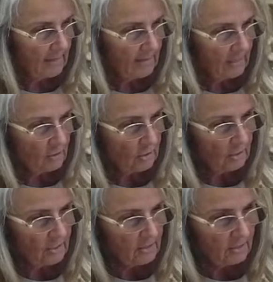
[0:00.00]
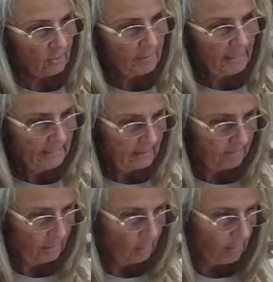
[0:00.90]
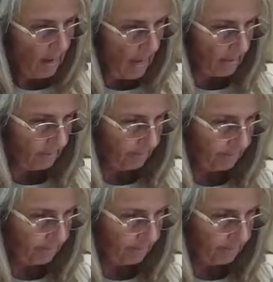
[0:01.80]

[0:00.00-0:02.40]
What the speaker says: And then I took another little piece and put on the bottom.